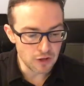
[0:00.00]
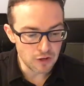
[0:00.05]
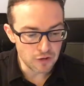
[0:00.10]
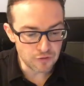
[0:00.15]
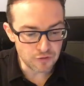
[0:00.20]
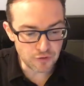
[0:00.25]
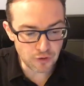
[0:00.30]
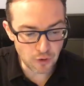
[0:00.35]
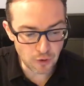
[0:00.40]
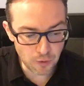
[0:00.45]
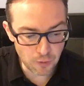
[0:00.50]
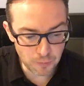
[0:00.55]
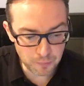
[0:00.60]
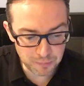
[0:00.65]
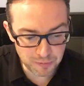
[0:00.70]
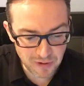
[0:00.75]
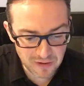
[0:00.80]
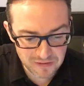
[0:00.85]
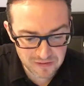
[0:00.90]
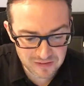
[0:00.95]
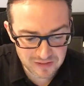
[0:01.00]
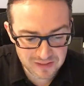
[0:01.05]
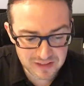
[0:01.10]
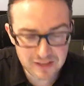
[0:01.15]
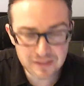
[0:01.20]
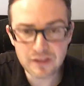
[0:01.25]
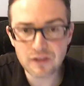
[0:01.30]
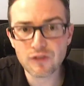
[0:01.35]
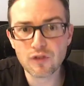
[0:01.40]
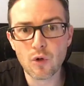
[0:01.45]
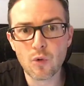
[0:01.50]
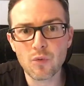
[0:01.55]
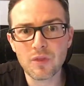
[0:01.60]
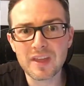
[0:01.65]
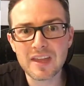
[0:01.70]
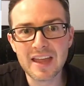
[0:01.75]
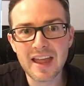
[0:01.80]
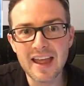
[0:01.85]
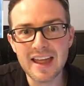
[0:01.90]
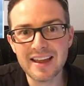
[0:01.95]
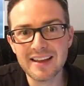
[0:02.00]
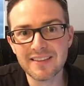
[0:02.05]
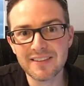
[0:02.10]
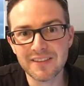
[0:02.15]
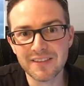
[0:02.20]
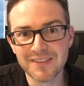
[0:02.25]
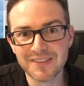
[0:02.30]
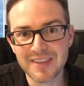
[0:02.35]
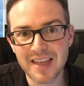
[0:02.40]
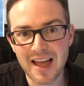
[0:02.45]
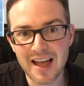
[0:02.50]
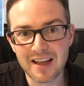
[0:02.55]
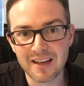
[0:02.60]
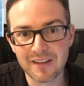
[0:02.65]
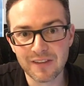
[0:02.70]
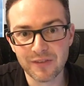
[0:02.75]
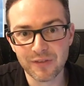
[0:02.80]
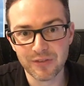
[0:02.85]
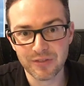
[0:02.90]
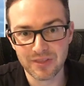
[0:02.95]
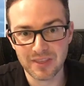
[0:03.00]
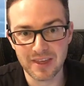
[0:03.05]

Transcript: So presently there's only 8 stocks